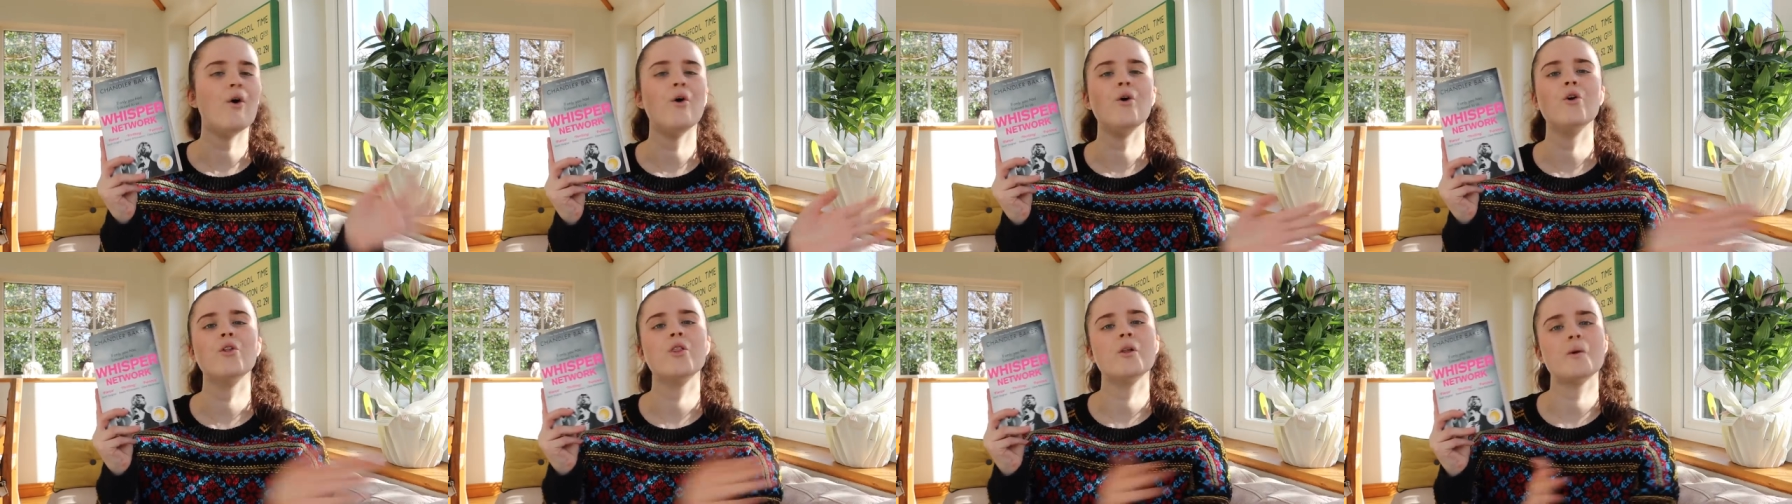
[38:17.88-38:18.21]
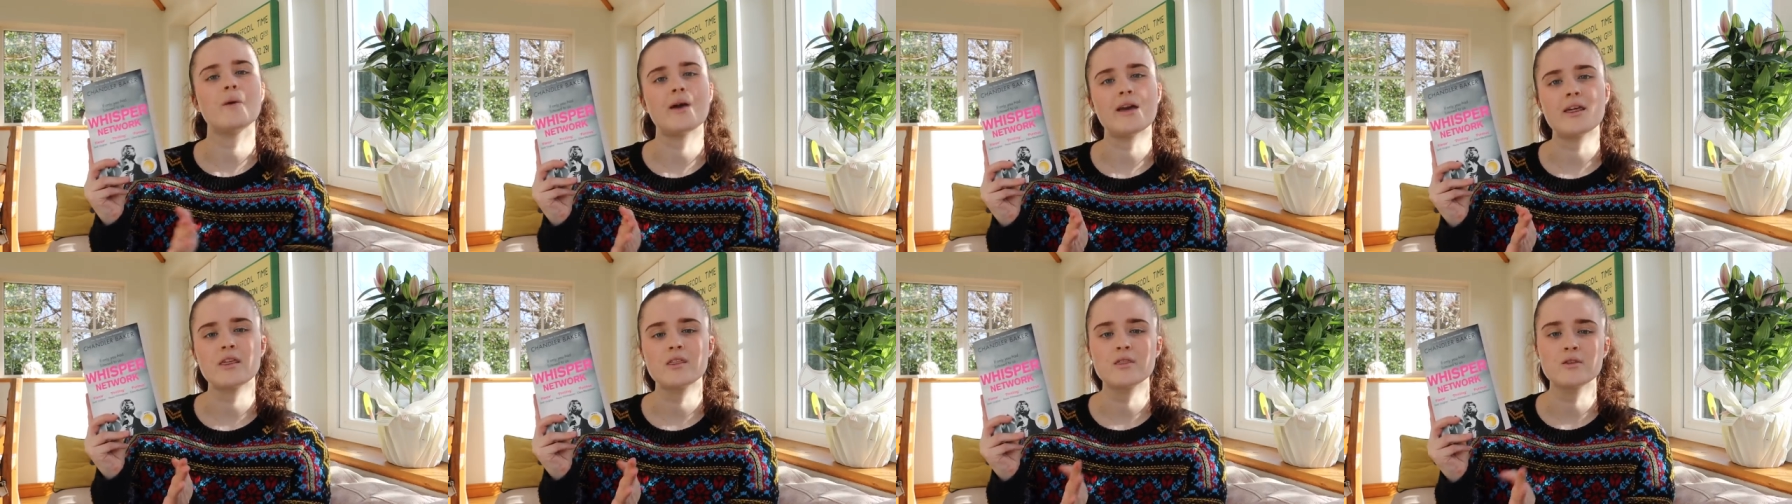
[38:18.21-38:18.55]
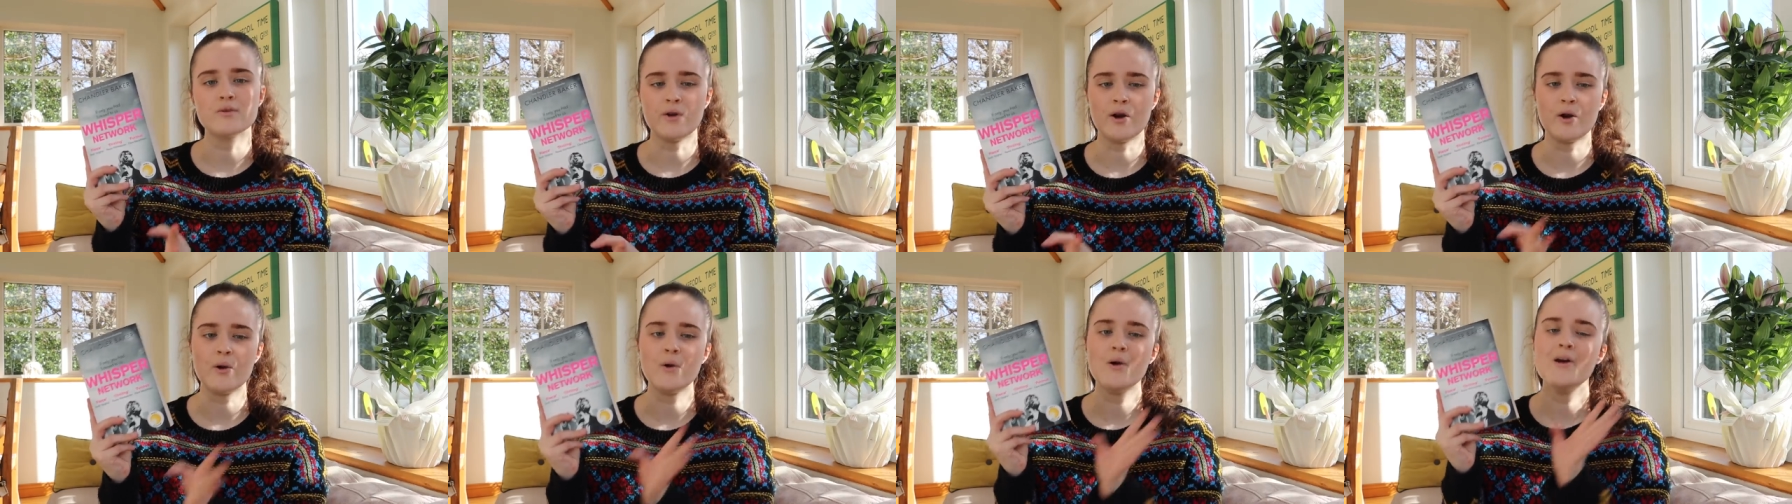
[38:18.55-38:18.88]
all the way
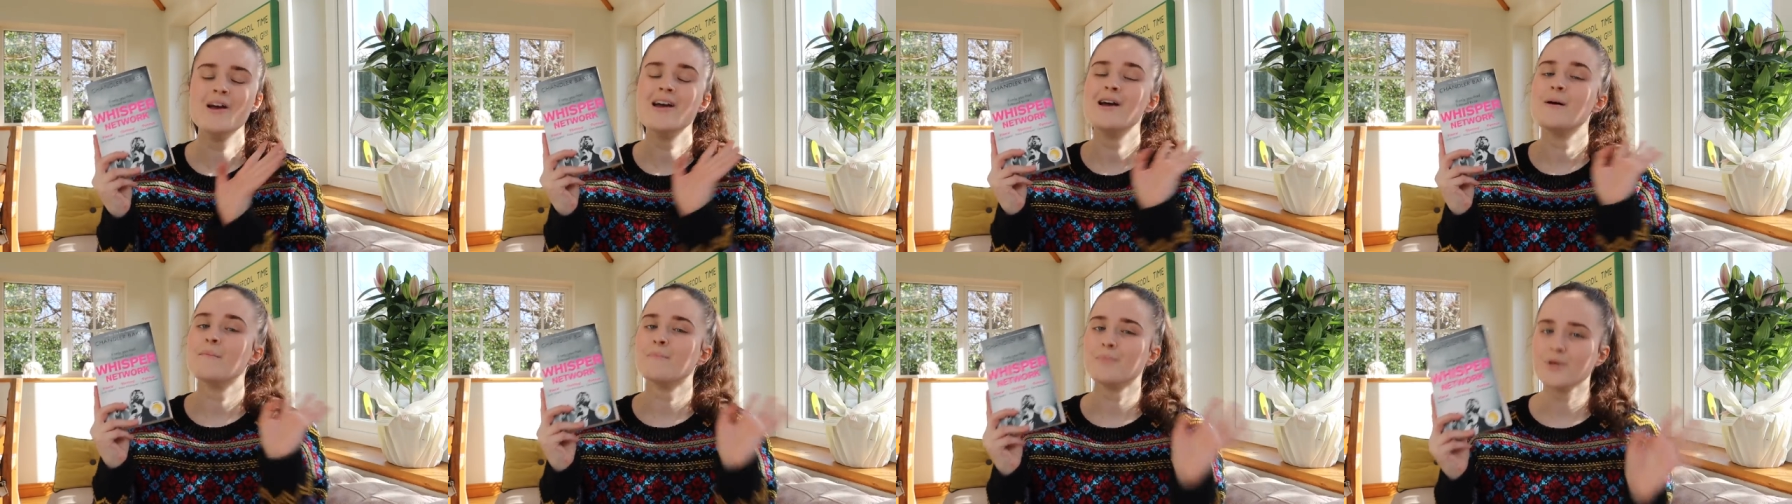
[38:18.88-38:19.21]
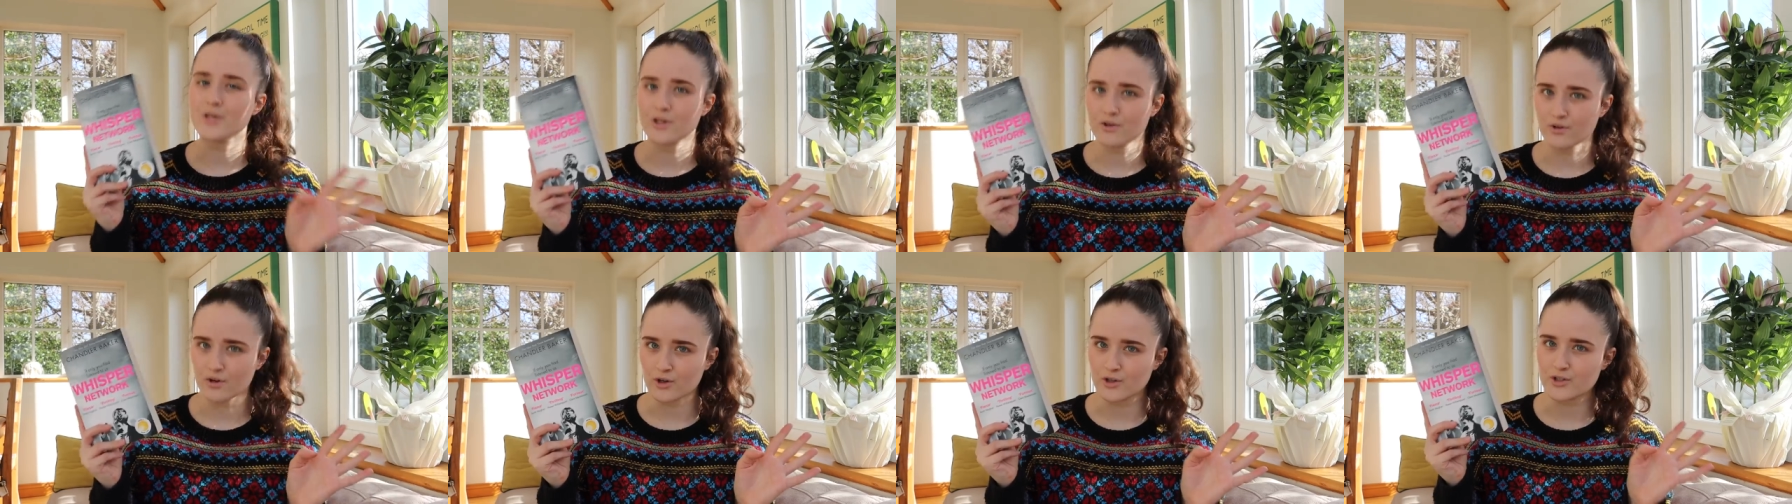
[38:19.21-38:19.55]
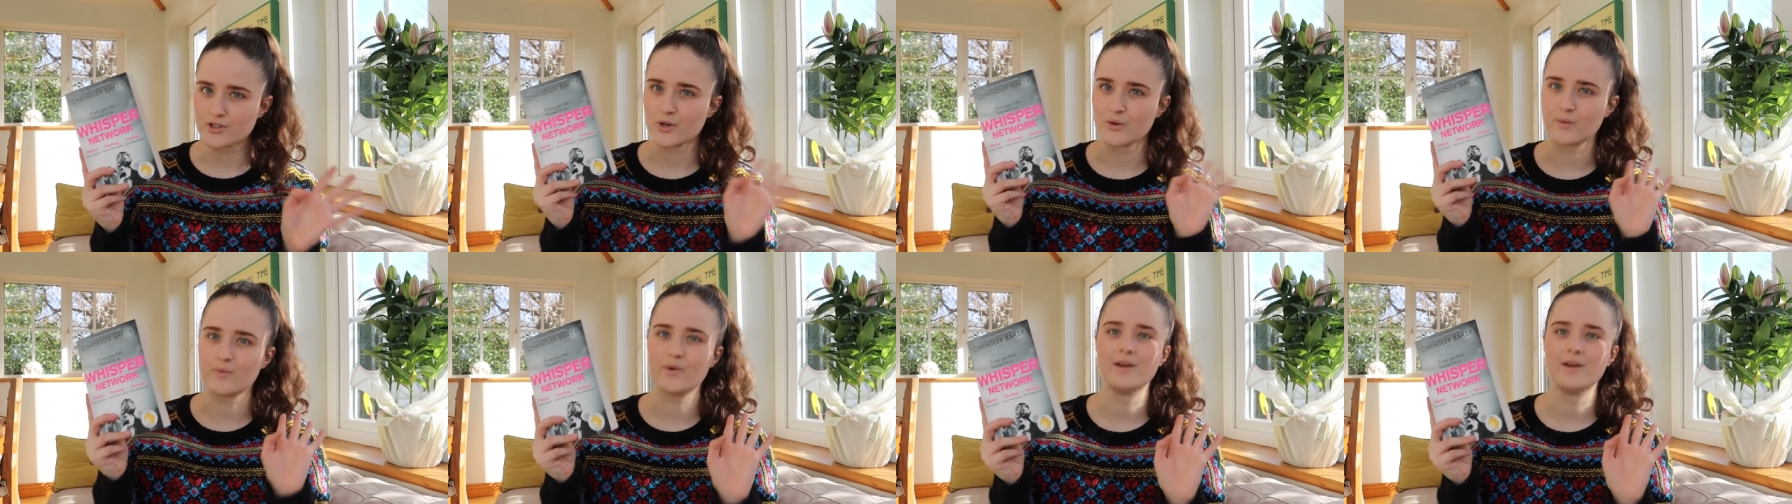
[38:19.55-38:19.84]
through, but you're also